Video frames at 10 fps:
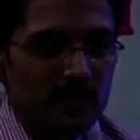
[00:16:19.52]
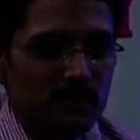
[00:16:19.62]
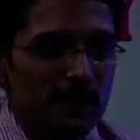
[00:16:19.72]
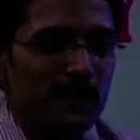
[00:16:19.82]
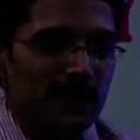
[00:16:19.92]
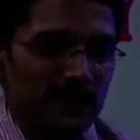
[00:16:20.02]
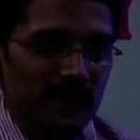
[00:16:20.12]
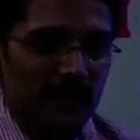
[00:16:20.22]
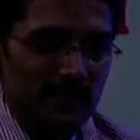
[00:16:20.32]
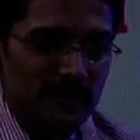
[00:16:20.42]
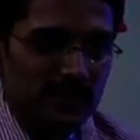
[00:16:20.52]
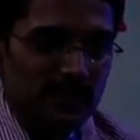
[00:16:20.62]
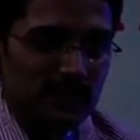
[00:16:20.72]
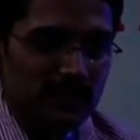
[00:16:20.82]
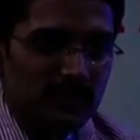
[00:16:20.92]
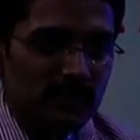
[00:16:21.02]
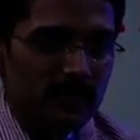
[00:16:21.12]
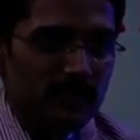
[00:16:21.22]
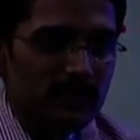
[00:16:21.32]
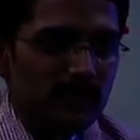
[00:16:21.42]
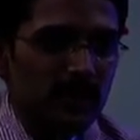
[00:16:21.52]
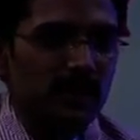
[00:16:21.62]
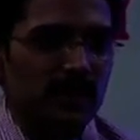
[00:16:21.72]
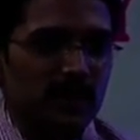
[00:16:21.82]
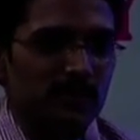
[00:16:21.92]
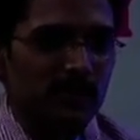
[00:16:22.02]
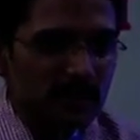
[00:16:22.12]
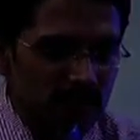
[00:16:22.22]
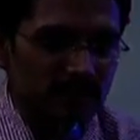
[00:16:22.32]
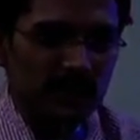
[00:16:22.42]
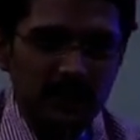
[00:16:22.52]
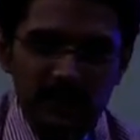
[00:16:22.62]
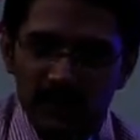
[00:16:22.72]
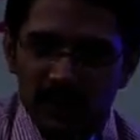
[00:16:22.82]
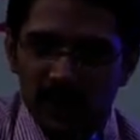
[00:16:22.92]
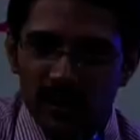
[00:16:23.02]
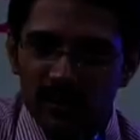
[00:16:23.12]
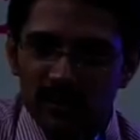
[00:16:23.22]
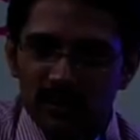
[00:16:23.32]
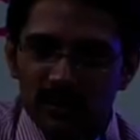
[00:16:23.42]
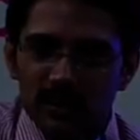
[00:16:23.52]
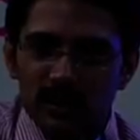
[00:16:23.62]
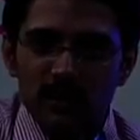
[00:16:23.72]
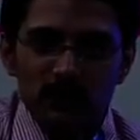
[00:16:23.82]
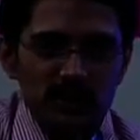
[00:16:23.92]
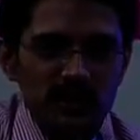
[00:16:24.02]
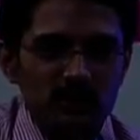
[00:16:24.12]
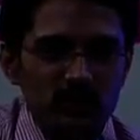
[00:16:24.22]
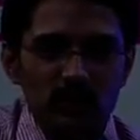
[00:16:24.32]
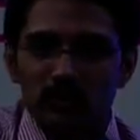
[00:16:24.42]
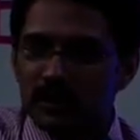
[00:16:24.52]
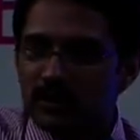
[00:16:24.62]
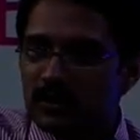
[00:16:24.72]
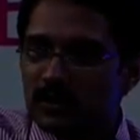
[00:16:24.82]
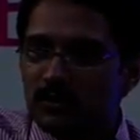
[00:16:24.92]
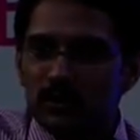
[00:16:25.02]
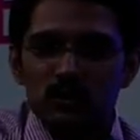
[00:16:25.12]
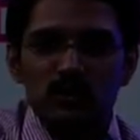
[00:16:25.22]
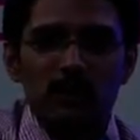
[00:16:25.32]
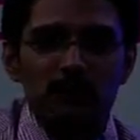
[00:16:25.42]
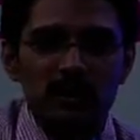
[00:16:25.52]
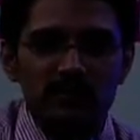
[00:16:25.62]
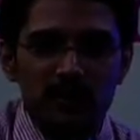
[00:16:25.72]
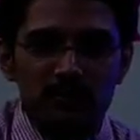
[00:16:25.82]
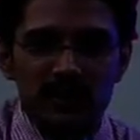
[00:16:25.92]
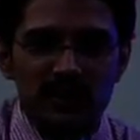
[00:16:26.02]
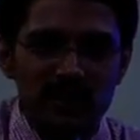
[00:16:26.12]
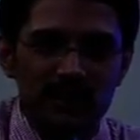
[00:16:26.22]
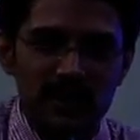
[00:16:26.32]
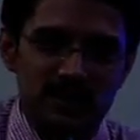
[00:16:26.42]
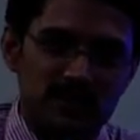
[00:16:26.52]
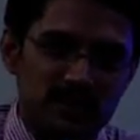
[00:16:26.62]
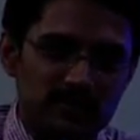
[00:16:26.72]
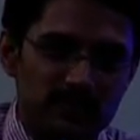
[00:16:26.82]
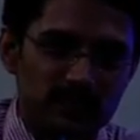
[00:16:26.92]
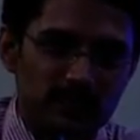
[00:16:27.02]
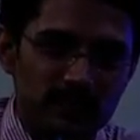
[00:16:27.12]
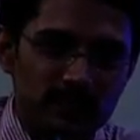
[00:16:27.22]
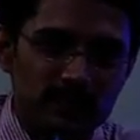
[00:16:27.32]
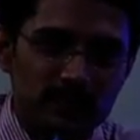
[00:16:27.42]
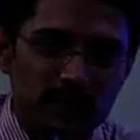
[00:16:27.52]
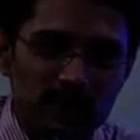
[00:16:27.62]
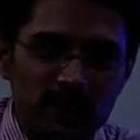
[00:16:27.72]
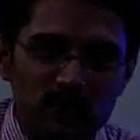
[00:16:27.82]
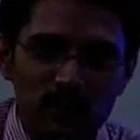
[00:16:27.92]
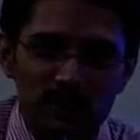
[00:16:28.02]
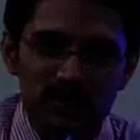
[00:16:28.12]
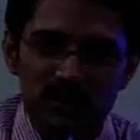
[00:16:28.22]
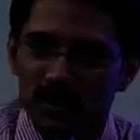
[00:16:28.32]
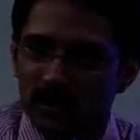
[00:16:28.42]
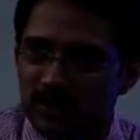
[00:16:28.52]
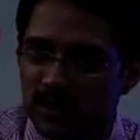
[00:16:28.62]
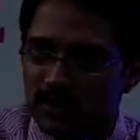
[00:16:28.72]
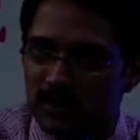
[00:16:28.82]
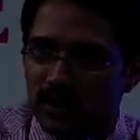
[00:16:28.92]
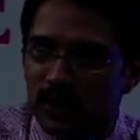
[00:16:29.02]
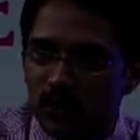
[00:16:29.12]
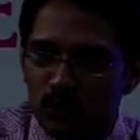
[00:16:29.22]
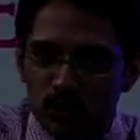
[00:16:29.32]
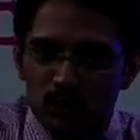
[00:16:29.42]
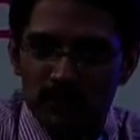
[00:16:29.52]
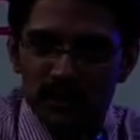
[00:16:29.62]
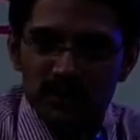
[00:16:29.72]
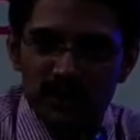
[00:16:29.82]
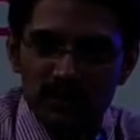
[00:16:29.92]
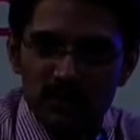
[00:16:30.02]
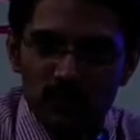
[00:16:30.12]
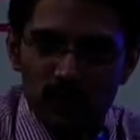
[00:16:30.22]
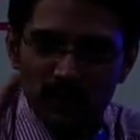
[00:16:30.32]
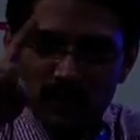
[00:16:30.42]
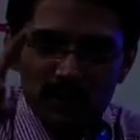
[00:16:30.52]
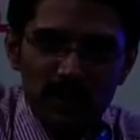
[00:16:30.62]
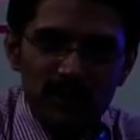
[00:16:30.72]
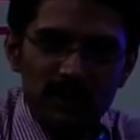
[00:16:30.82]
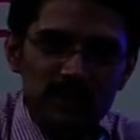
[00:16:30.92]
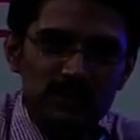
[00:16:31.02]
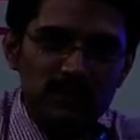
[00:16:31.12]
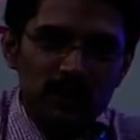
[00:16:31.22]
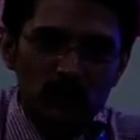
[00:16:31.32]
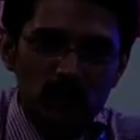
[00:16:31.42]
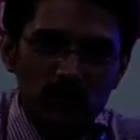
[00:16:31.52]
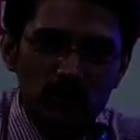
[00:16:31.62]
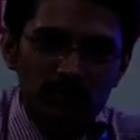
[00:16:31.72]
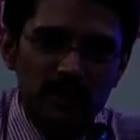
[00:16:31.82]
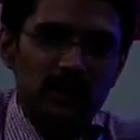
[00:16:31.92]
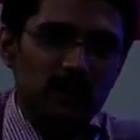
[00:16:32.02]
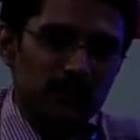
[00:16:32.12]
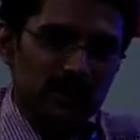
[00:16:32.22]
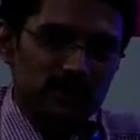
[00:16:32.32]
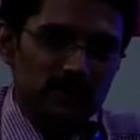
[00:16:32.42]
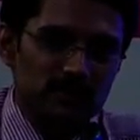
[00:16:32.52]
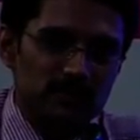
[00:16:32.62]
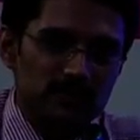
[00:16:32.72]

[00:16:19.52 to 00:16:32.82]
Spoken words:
BPL Technologies, Indian company, we file in India. Within 12 months, we should apply for PCT search, Patent Cooperation Treaty search. You should mention what are the countries where you want to file the application,